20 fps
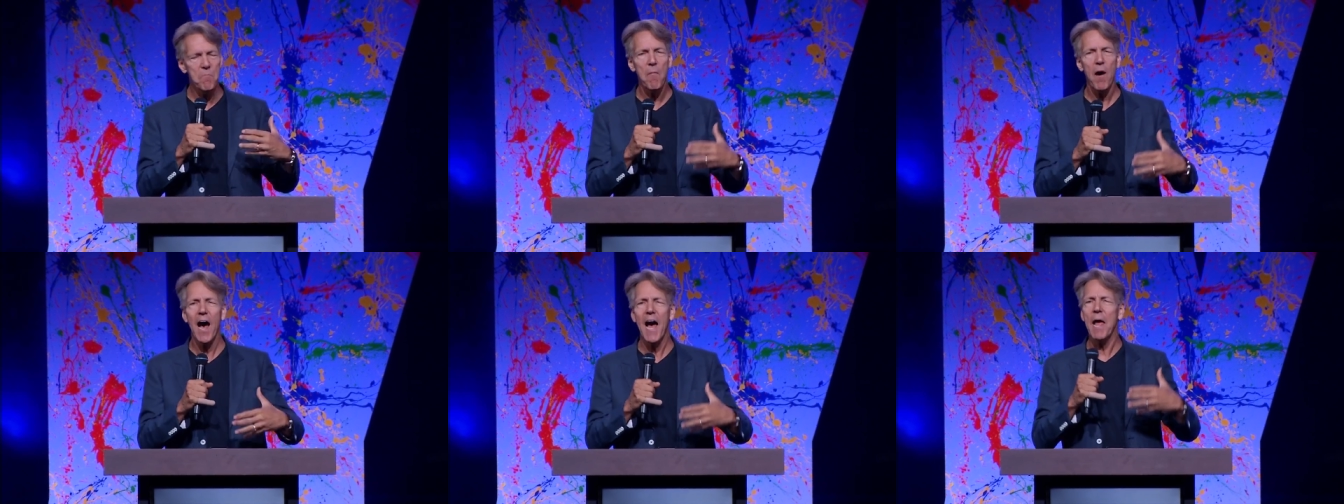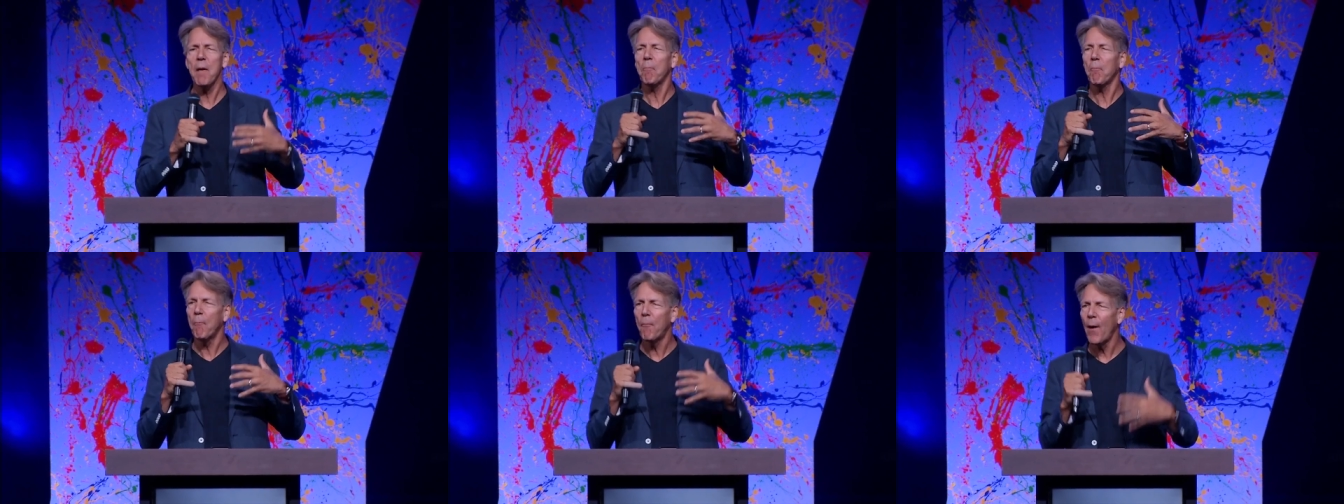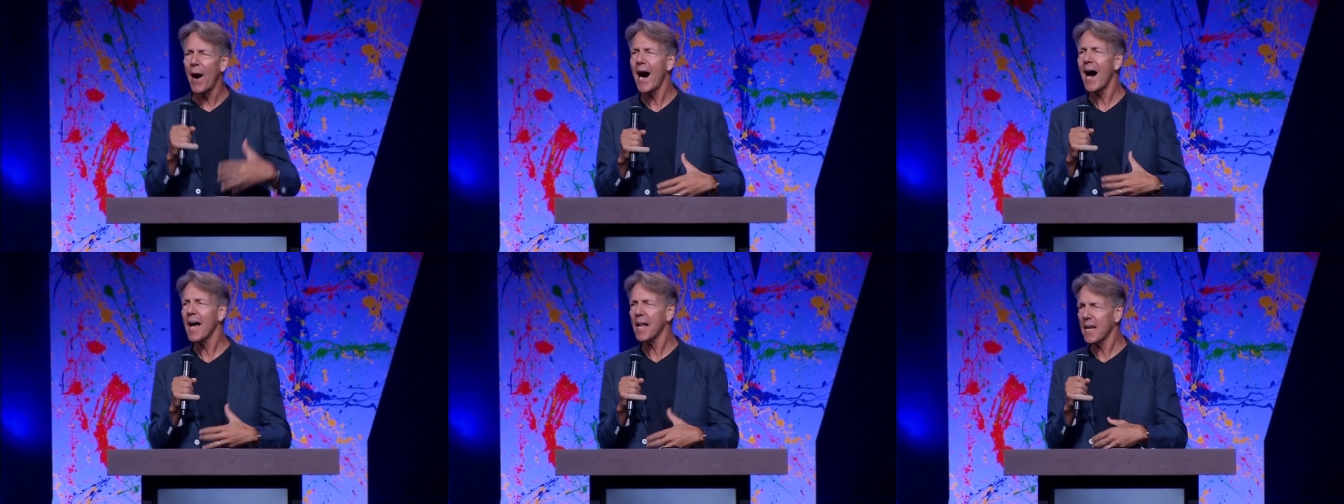my
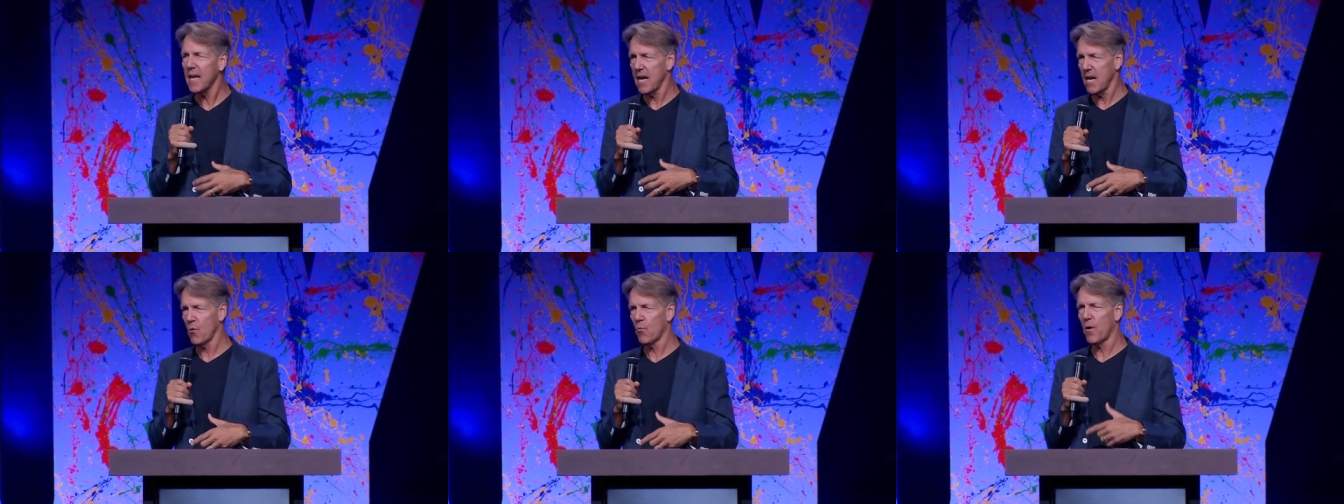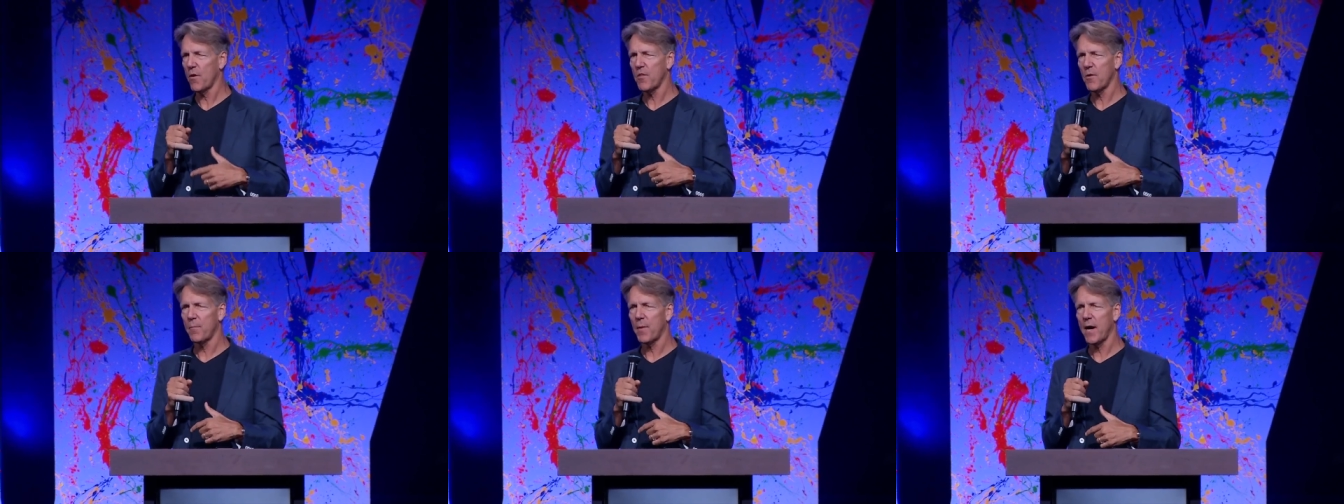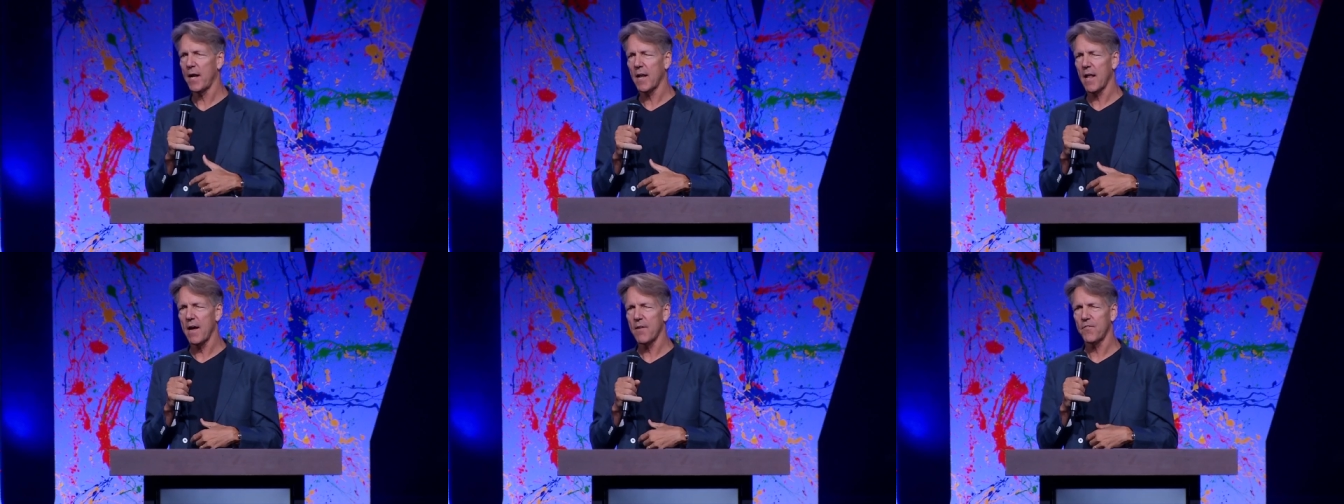body, whether
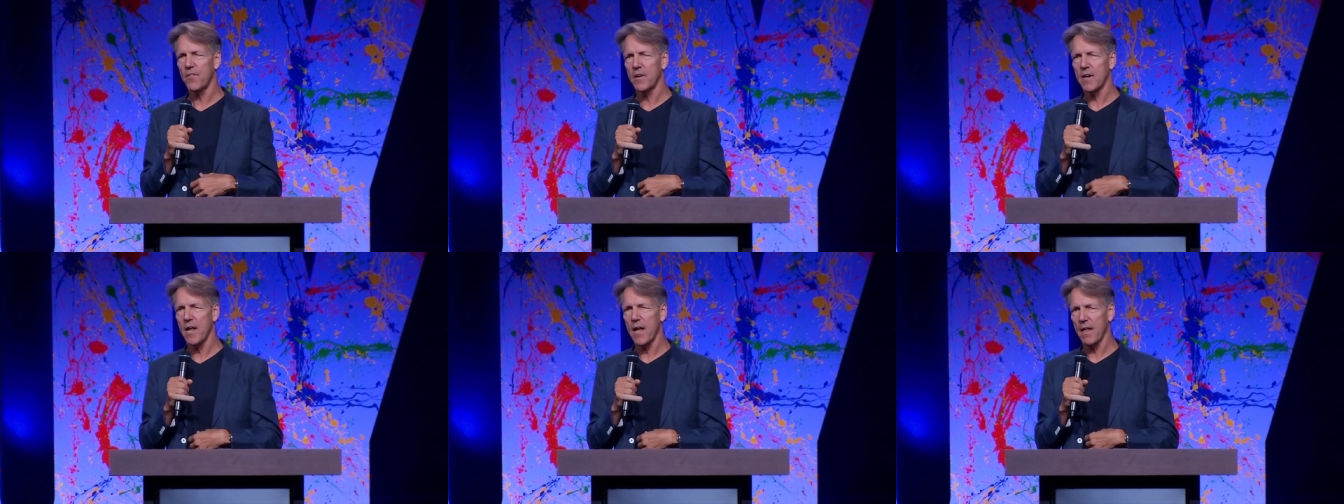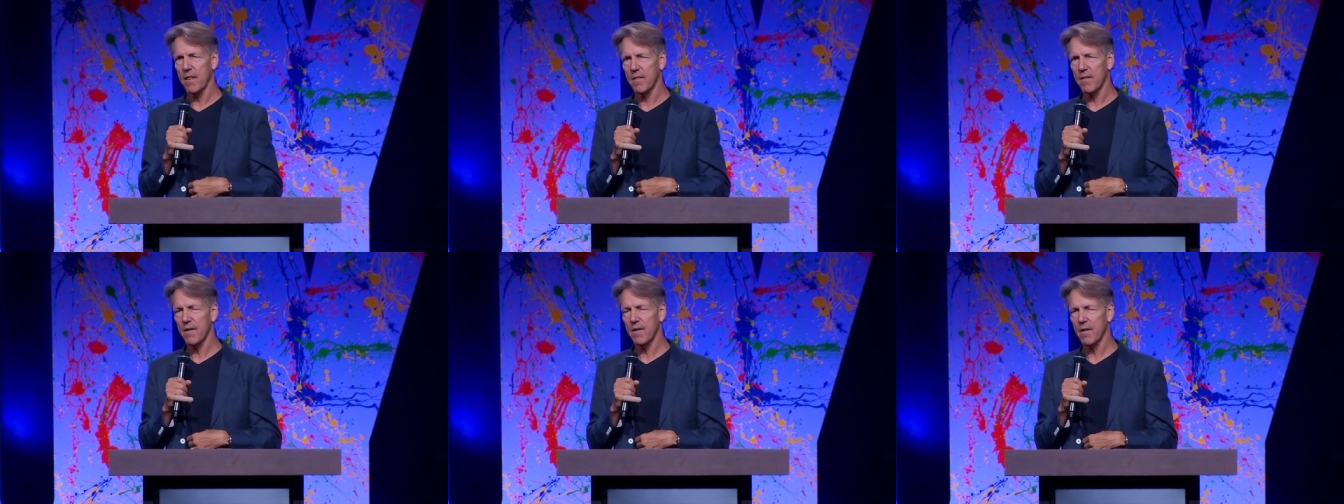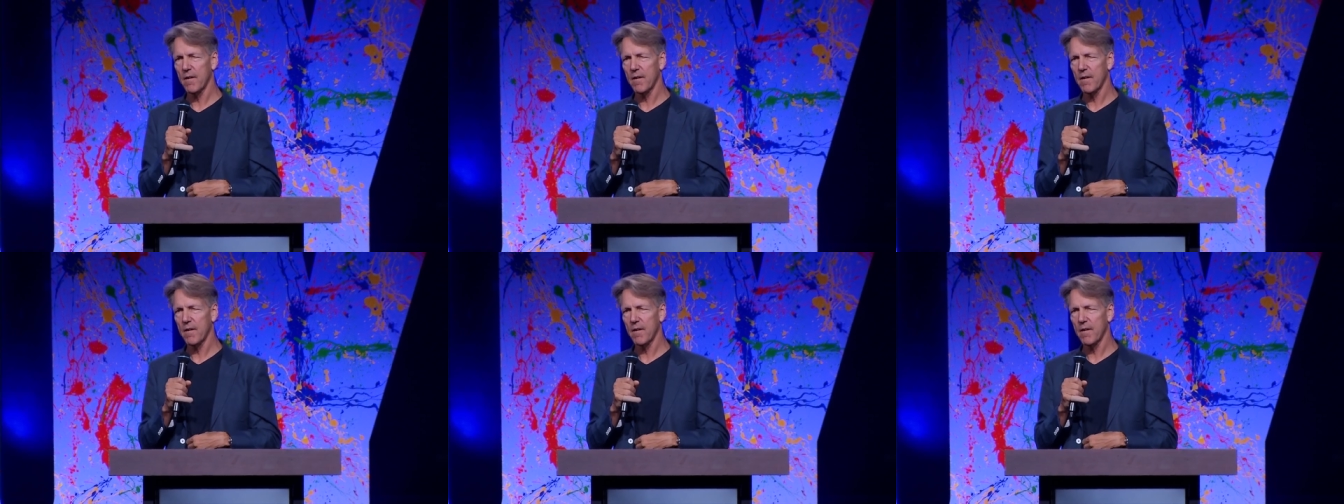by life or death.